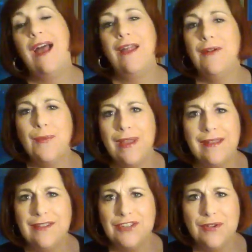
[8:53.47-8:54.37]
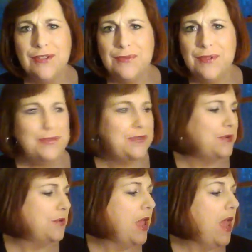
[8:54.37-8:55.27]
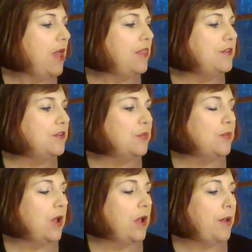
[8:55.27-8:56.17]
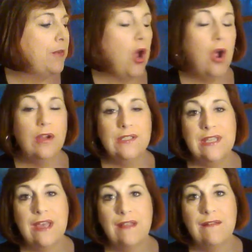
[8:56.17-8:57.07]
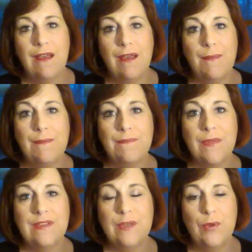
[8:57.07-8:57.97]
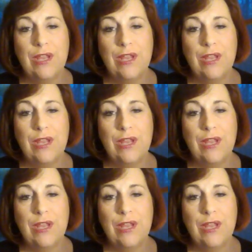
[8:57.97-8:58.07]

don't know why I didn't share this with you sooner. These are cards that someone